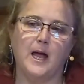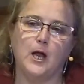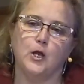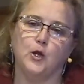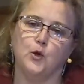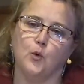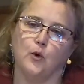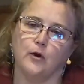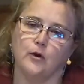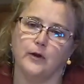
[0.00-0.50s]

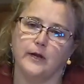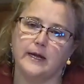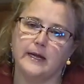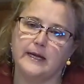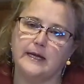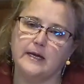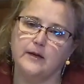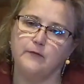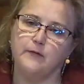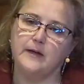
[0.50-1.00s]
you are
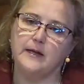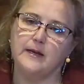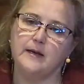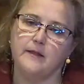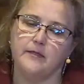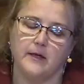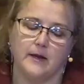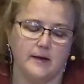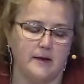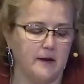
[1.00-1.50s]

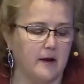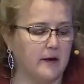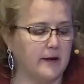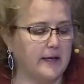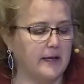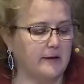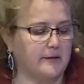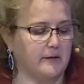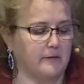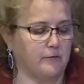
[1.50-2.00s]
given the
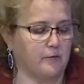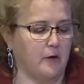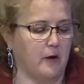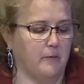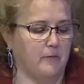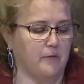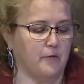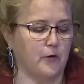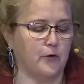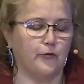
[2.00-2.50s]
nugget
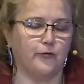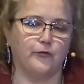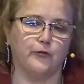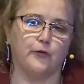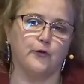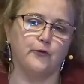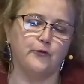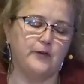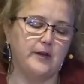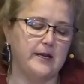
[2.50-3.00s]
from verse
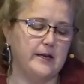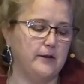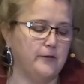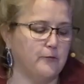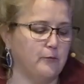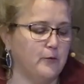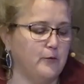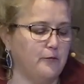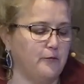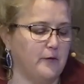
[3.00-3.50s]
13
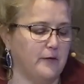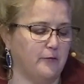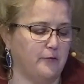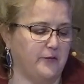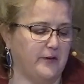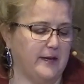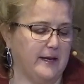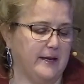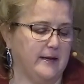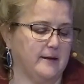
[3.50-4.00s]
through
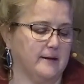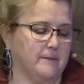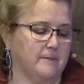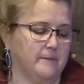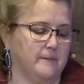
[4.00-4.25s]
15.